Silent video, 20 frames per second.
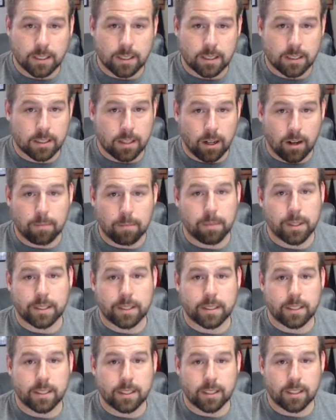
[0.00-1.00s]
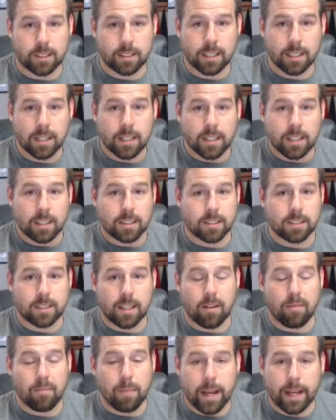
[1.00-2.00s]
to start businesses
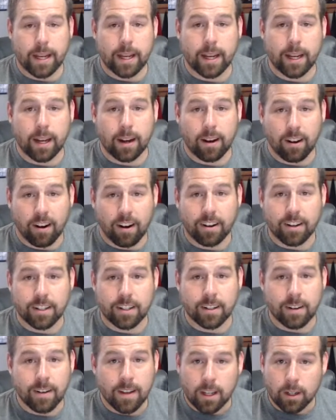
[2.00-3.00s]
instead of making it harder.